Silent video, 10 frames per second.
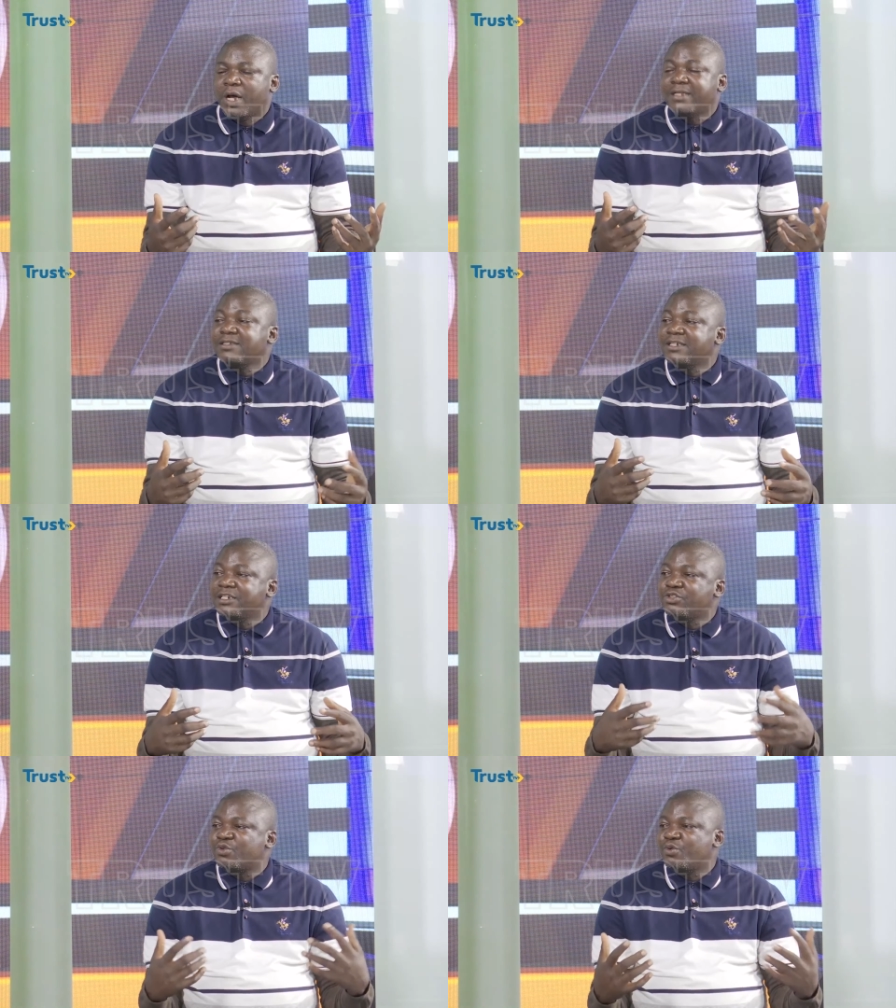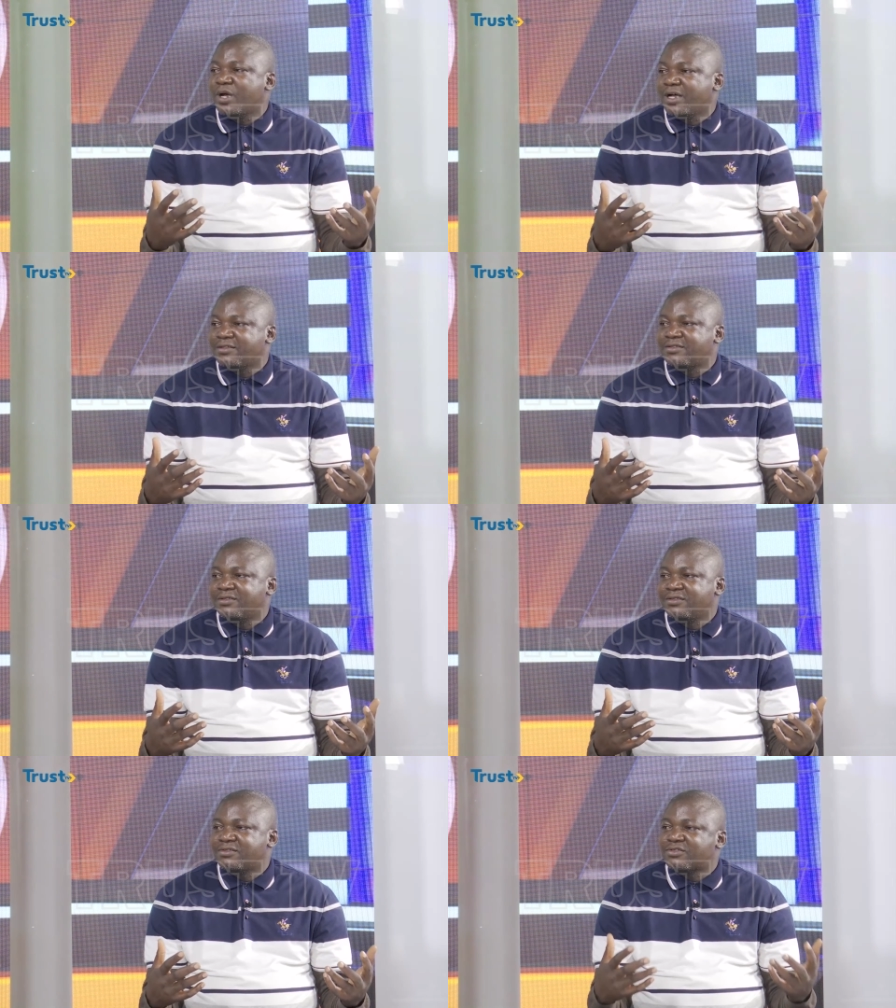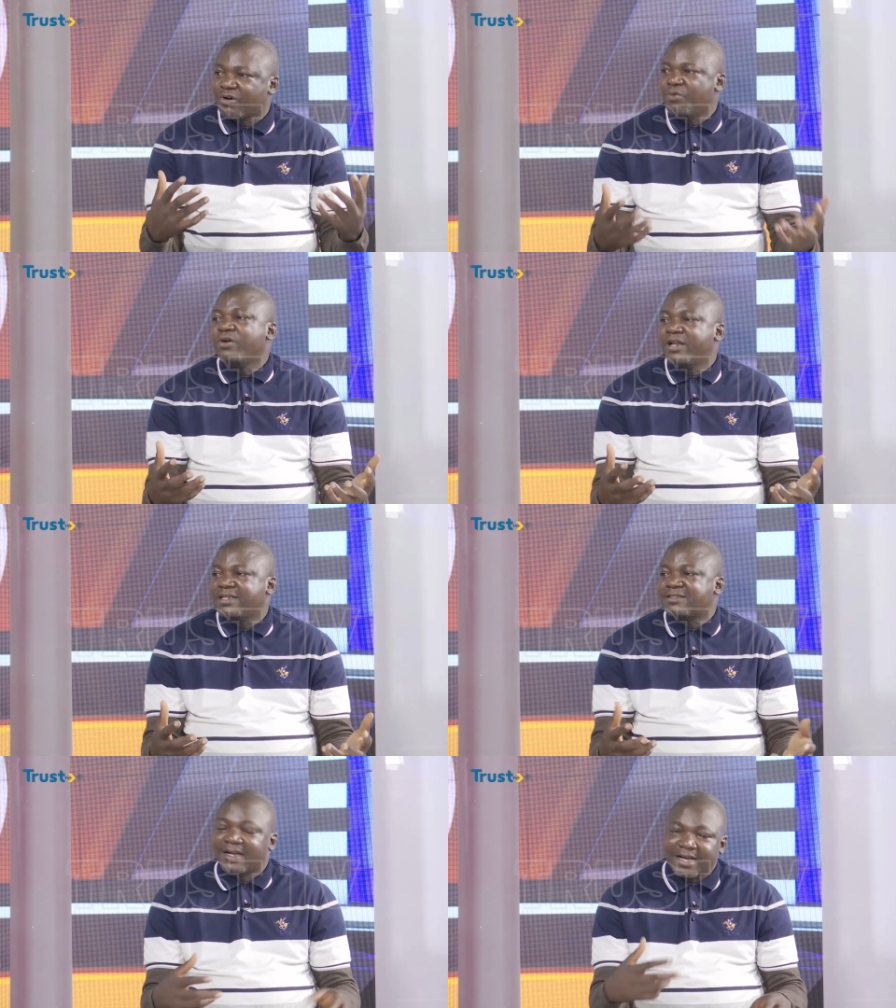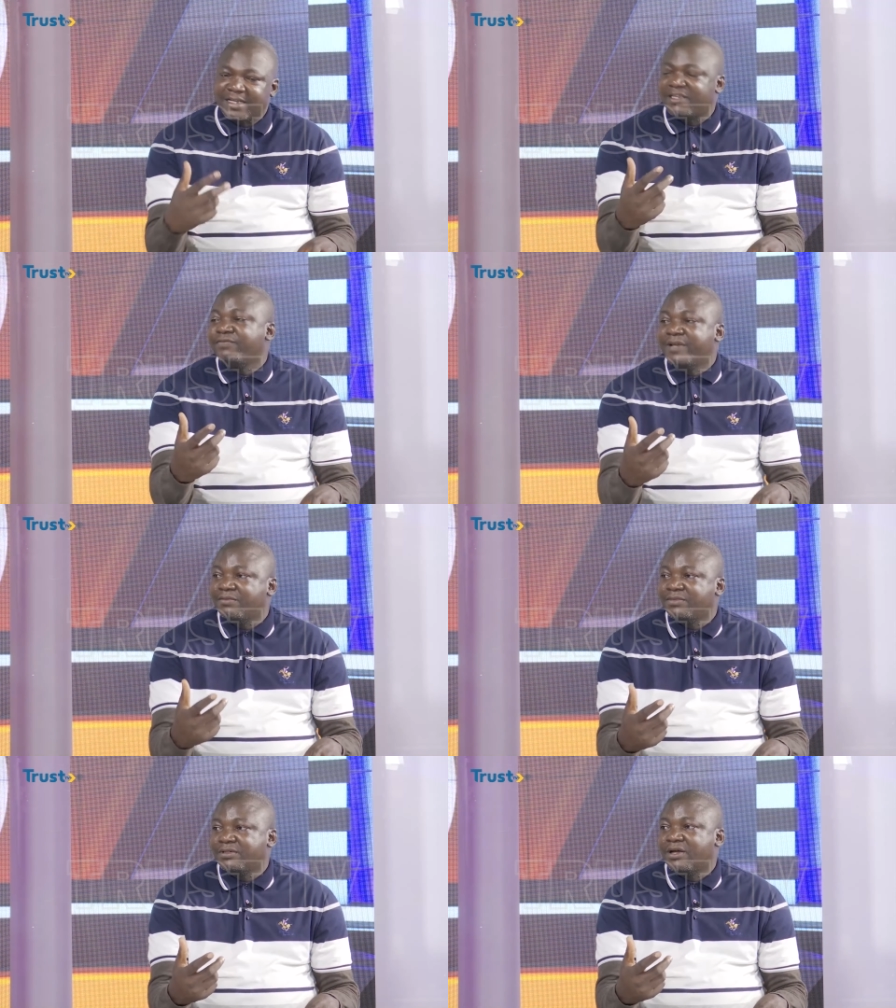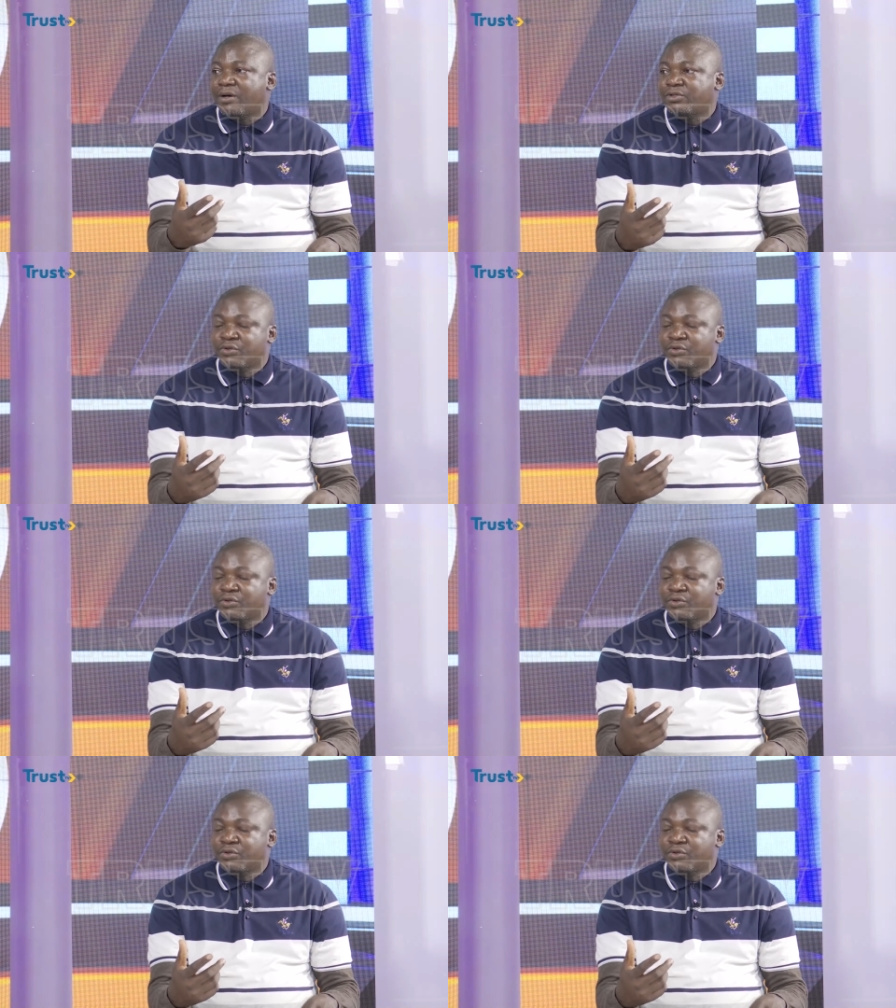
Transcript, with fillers: I think they need to look at someone else that can give them that one.